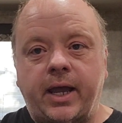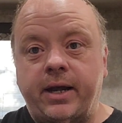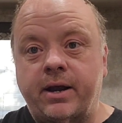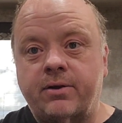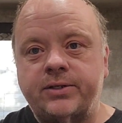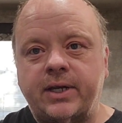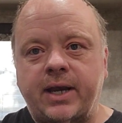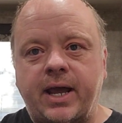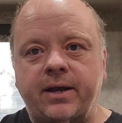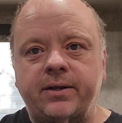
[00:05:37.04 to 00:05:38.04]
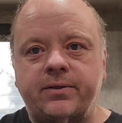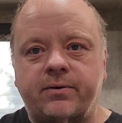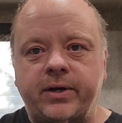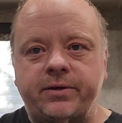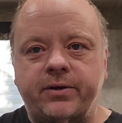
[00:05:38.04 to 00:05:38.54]
he narrows it down to
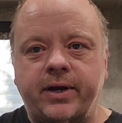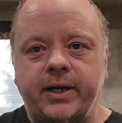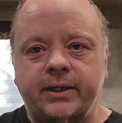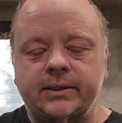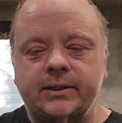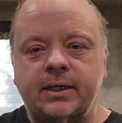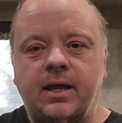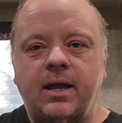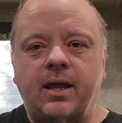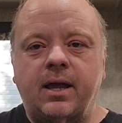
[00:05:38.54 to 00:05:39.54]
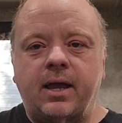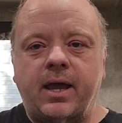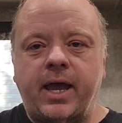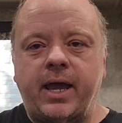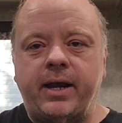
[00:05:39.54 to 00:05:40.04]
3 trucks,
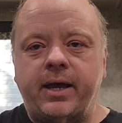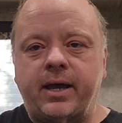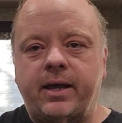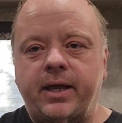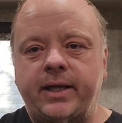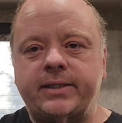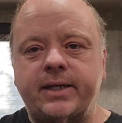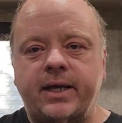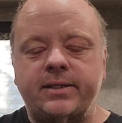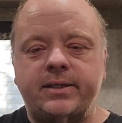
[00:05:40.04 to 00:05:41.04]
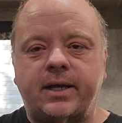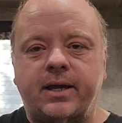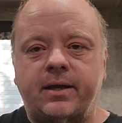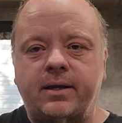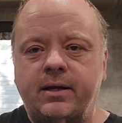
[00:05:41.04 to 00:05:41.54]
and he says,
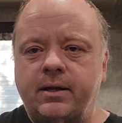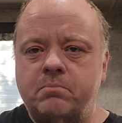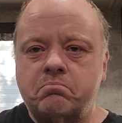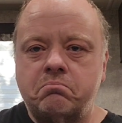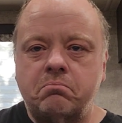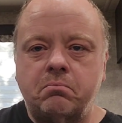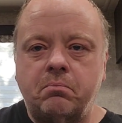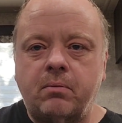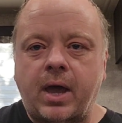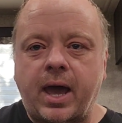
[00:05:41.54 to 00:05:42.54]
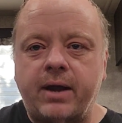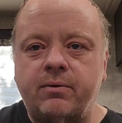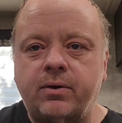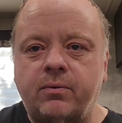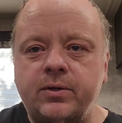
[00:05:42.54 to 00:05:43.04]
I
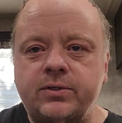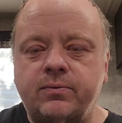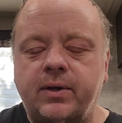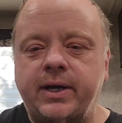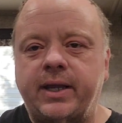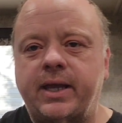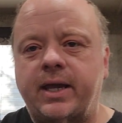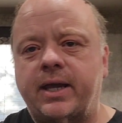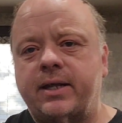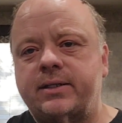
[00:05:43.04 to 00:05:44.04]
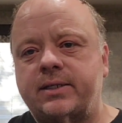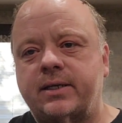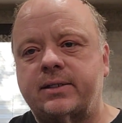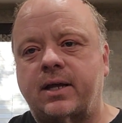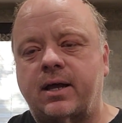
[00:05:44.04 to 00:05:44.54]
don't know which one to get.
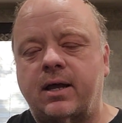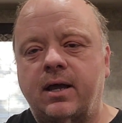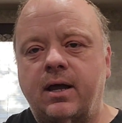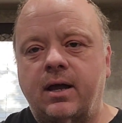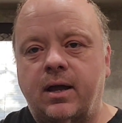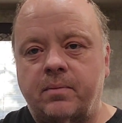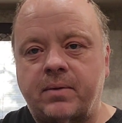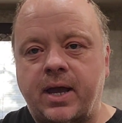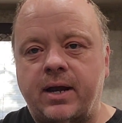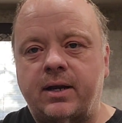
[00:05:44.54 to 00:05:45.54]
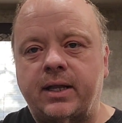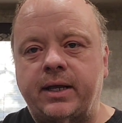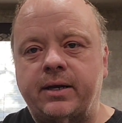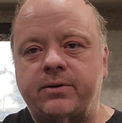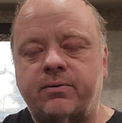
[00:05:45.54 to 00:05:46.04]
Says, I'm kind of
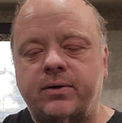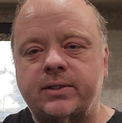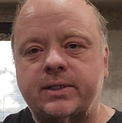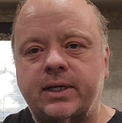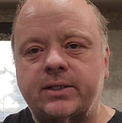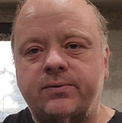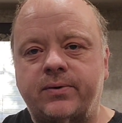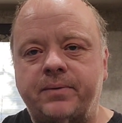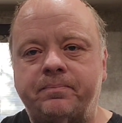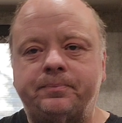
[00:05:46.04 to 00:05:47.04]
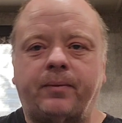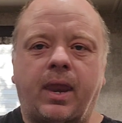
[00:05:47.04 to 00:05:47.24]
leaning towards this one.